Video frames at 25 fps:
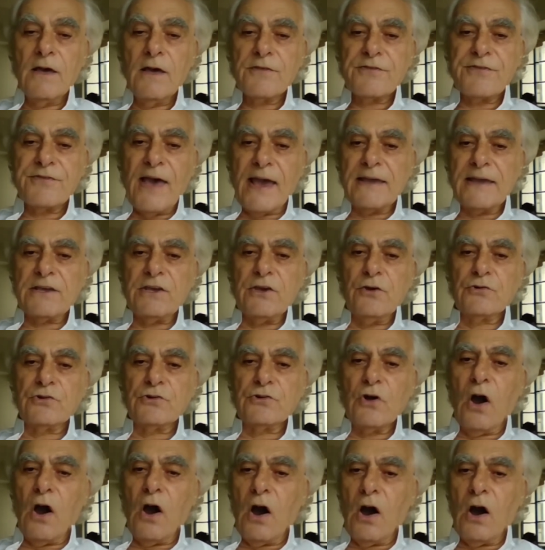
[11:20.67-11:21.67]
thank you to
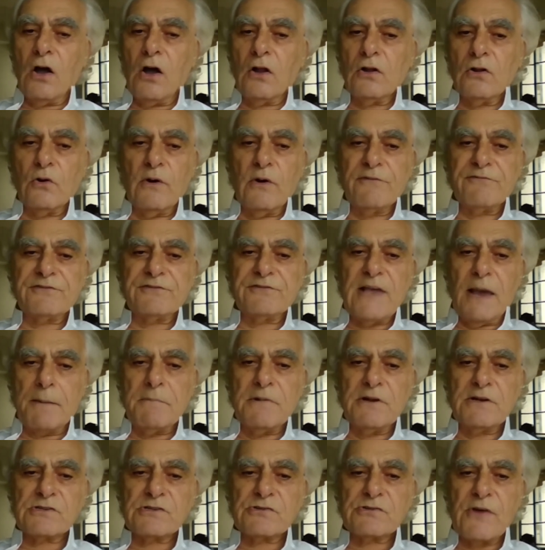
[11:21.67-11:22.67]
all who have
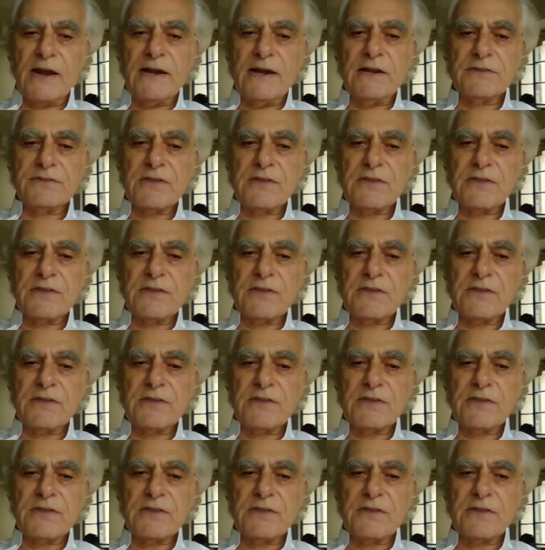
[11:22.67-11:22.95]
demonstrated